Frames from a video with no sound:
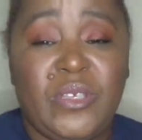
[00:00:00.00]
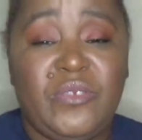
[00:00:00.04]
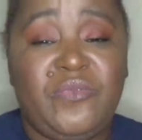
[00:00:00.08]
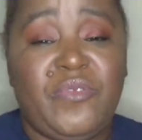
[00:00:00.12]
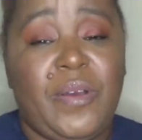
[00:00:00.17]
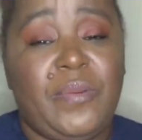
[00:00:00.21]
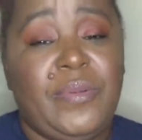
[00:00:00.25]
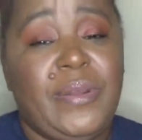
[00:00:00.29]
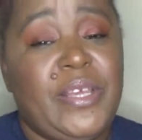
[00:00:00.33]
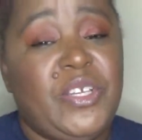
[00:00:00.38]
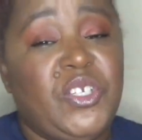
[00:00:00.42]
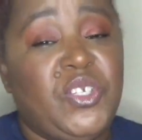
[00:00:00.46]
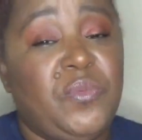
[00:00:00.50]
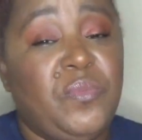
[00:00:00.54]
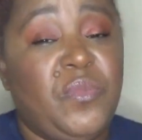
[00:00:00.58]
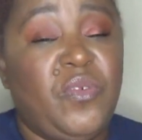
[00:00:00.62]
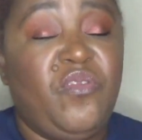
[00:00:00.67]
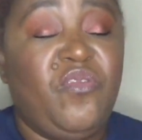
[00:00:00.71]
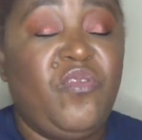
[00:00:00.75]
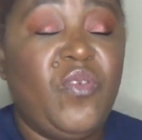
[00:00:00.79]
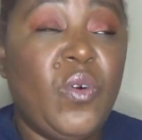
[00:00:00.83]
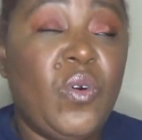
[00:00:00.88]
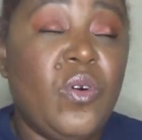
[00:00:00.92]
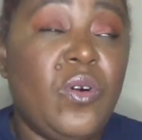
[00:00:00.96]
foundation
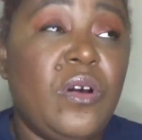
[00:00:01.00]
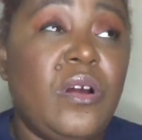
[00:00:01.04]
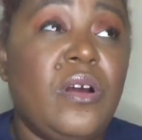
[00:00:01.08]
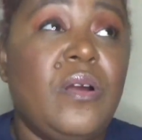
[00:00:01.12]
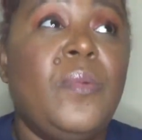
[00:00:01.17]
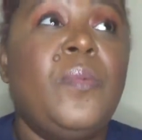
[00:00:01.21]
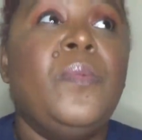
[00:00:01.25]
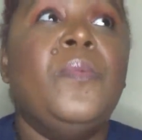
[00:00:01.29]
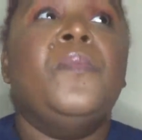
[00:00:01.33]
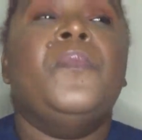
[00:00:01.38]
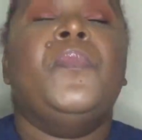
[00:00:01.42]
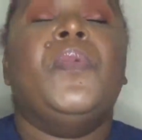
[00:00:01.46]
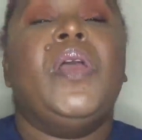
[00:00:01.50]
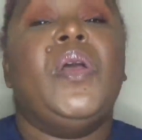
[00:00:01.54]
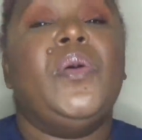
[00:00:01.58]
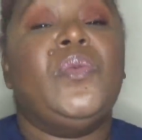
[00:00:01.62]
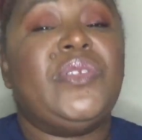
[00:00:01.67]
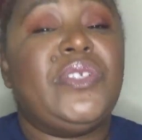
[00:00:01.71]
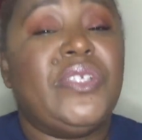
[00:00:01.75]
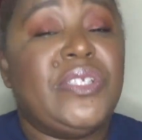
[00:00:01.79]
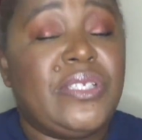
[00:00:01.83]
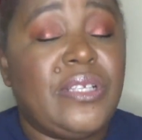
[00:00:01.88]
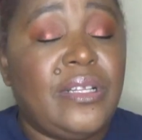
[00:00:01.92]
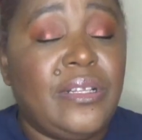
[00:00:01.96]
before. It was
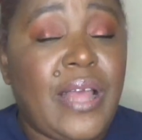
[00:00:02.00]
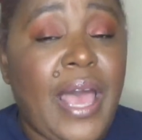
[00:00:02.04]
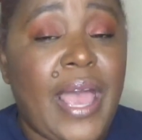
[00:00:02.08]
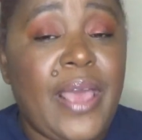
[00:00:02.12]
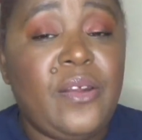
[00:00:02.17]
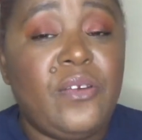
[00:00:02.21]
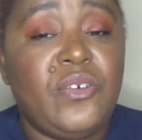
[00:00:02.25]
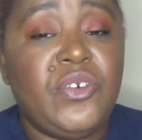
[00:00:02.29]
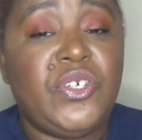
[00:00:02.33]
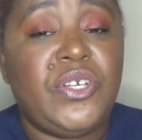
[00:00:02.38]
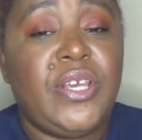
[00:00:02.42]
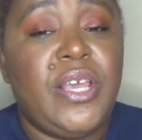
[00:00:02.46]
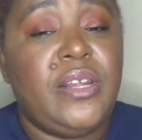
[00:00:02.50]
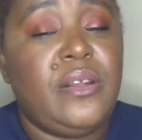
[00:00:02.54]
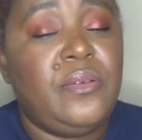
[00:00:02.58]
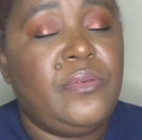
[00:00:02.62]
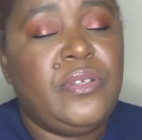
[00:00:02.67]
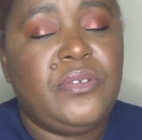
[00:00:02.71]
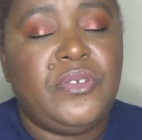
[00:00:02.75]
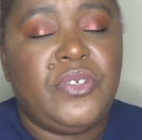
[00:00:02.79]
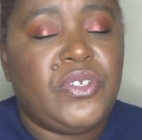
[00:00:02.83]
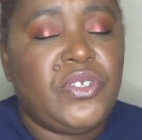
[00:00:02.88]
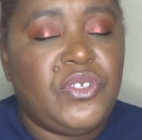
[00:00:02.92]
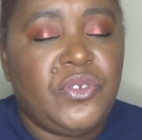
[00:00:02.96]
just a lighter shade. It was
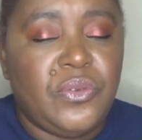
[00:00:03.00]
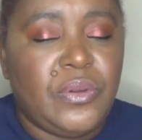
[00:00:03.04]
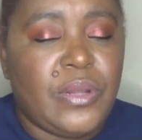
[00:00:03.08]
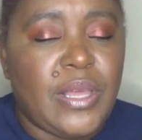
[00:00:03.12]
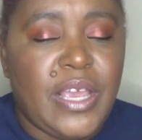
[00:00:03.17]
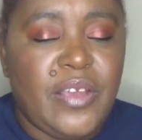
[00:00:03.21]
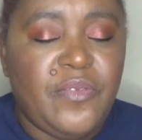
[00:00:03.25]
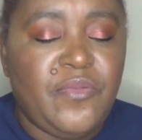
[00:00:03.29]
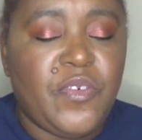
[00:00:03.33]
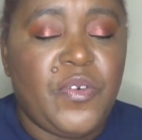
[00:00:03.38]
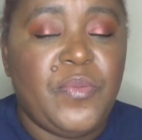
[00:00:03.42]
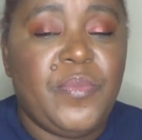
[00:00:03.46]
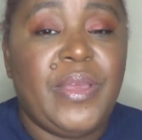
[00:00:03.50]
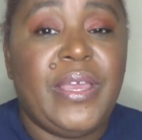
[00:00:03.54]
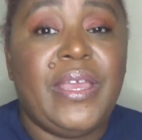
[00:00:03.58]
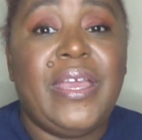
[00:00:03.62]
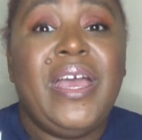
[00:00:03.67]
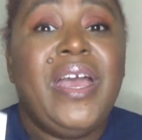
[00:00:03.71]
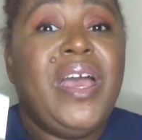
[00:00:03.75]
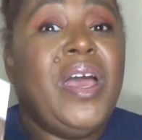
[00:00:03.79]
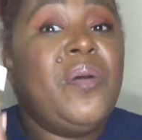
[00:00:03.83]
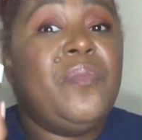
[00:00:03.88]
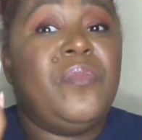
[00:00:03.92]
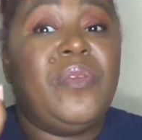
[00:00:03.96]
just too light for me.
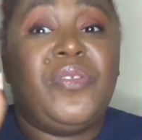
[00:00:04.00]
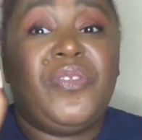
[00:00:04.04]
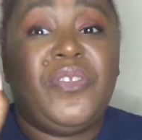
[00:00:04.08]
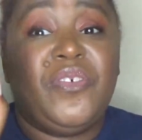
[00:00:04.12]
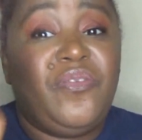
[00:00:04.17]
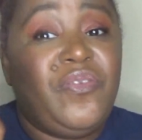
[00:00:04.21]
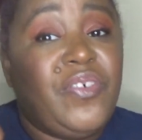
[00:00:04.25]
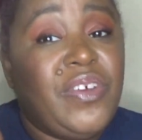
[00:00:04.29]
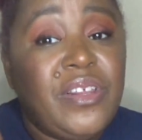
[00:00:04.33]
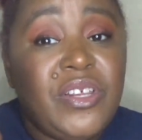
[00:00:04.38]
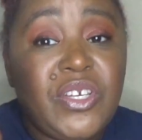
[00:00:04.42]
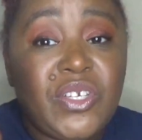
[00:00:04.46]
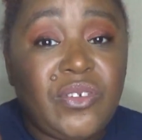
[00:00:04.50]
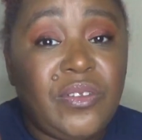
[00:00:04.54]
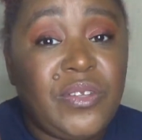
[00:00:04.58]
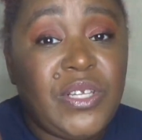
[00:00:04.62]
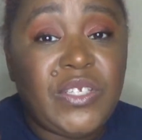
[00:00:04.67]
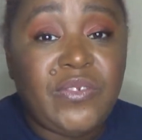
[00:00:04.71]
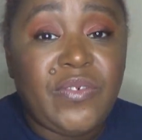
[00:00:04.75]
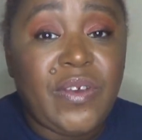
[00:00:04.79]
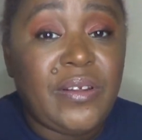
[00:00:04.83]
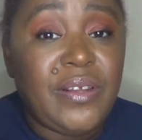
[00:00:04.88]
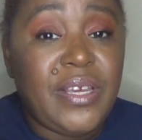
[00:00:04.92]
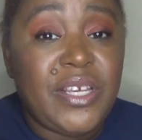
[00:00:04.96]
But the finish on this
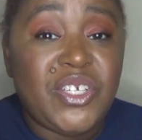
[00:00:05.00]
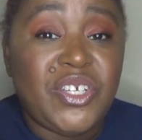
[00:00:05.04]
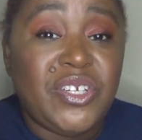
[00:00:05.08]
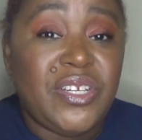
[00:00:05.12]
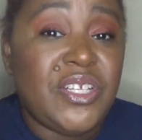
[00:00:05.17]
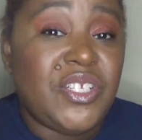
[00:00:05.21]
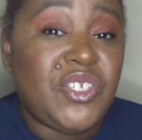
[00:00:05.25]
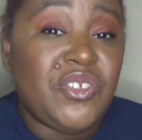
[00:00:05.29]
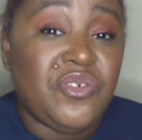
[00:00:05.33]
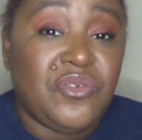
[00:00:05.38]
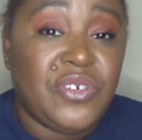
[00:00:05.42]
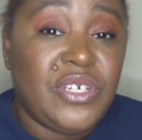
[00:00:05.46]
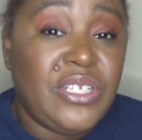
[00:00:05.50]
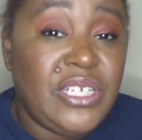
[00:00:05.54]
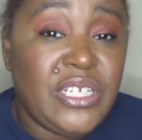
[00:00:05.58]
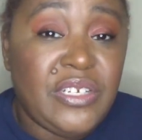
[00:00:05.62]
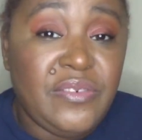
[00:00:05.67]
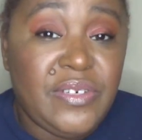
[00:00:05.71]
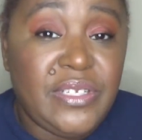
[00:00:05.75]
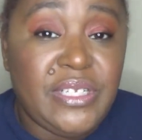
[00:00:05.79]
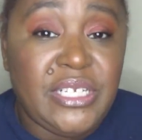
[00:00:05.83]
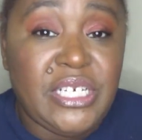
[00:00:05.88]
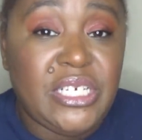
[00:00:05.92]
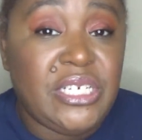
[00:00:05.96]
foundation, it's really,
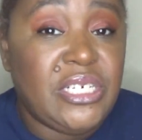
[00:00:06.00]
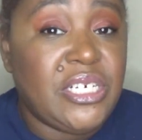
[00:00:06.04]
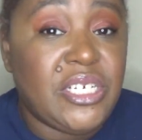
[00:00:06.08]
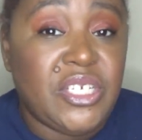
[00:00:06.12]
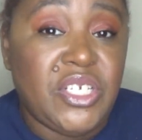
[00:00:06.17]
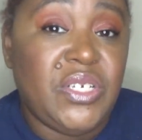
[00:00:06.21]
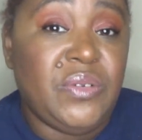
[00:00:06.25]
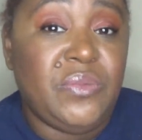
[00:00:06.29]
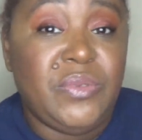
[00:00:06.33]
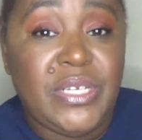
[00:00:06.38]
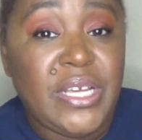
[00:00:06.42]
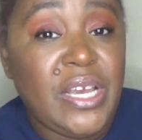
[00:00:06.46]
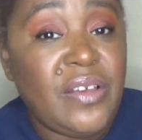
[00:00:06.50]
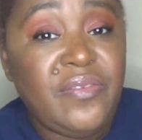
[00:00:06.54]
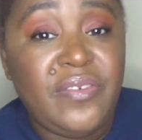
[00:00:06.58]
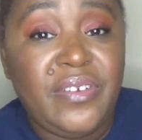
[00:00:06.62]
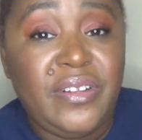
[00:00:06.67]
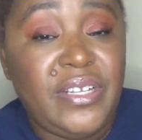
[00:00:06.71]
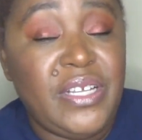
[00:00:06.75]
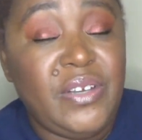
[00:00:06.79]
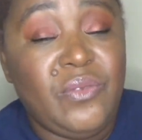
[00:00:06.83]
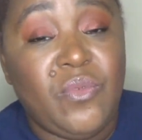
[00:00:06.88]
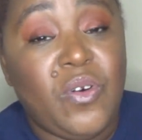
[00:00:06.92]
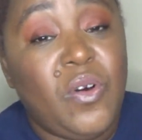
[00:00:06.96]
really good. You
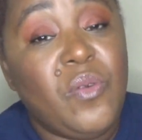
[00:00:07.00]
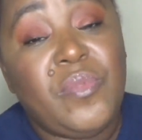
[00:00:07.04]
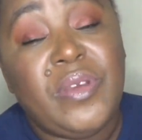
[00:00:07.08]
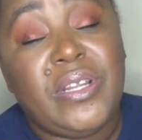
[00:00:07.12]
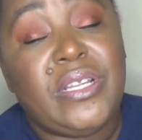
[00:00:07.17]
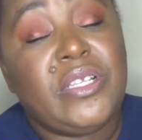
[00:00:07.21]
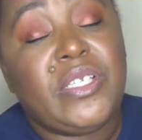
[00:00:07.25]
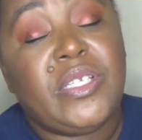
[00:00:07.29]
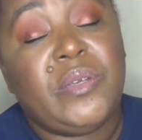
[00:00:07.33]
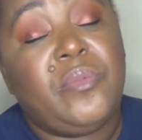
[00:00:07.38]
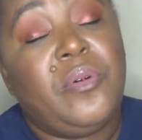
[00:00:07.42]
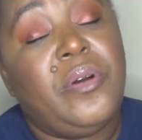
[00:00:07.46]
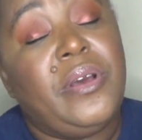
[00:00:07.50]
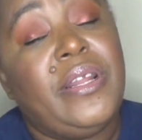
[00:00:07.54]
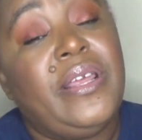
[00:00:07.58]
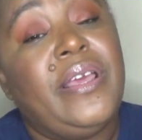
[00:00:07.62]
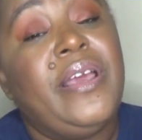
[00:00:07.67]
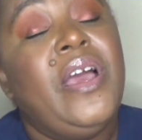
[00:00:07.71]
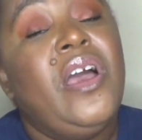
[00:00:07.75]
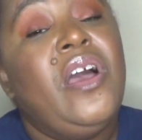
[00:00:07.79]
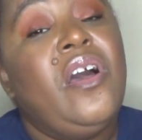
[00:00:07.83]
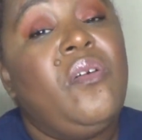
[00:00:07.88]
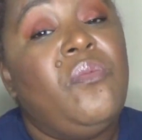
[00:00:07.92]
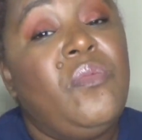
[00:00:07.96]
definitely won't be disappointed
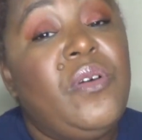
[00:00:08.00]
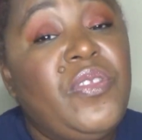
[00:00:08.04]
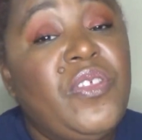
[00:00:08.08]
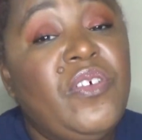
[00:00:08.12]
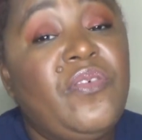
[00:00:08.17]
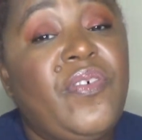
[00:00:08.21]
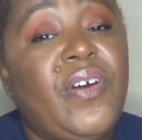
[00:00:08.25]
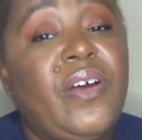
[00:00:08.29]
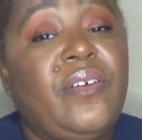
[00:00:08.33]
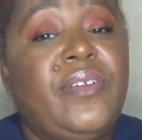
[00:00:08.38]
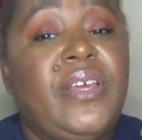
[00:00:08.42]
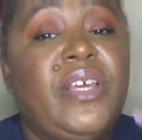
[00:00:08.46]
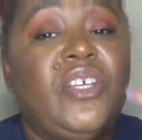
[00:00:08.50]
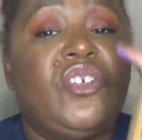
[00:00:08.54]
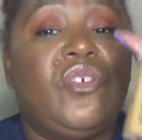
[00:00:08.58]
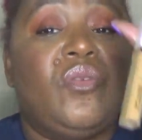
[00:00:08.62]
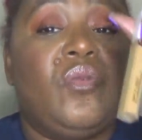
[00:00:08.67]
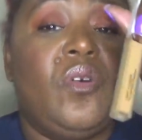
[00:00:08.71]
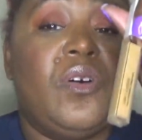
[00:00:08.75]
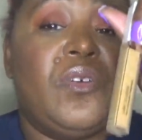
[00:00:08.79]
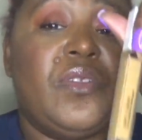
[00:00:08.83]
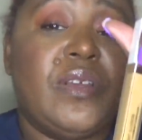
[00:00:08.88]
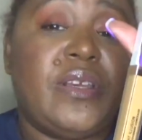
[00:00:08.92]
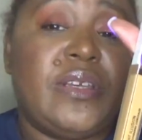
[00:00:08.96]
with the foundation
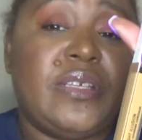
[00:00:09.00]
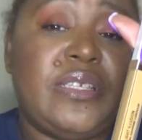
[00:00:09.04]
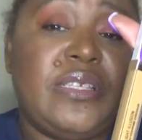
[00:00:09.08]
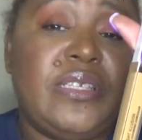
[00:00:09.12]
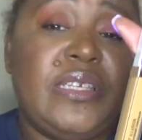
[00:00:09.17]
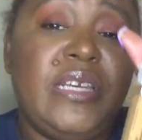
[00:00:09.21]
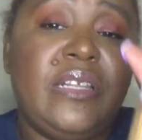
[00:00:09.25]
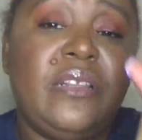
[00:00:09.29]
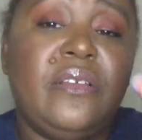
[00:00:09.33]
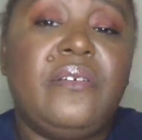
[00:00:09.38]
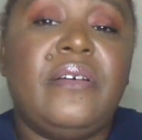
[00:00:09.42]
or the concealer.